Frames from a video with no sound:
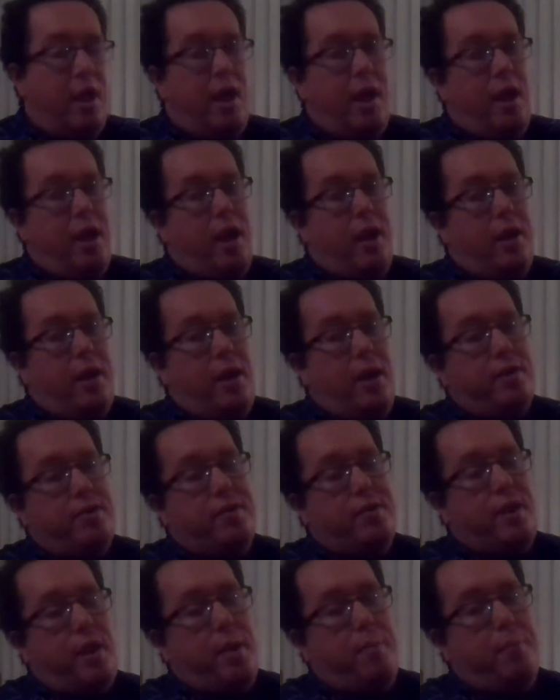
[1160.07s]
And
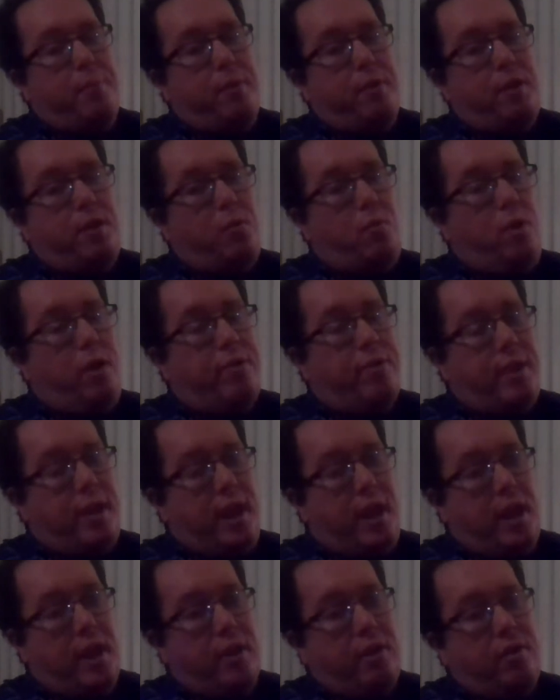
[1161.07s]
next up, you want
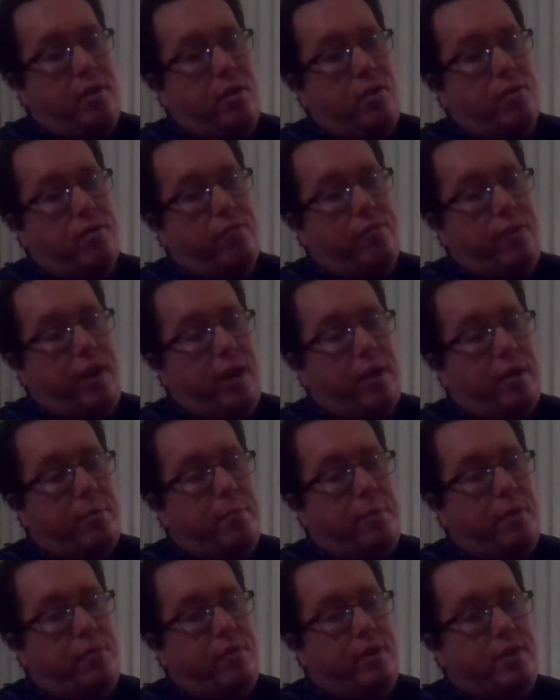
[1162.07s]
the antidote to violent
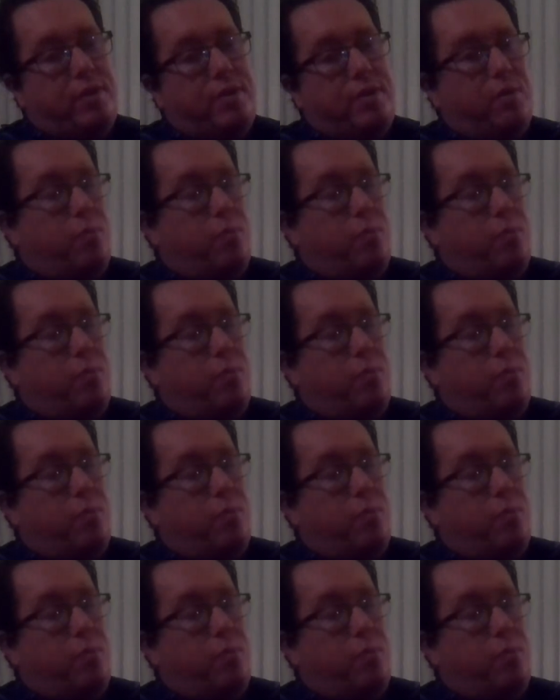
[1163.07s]
movies.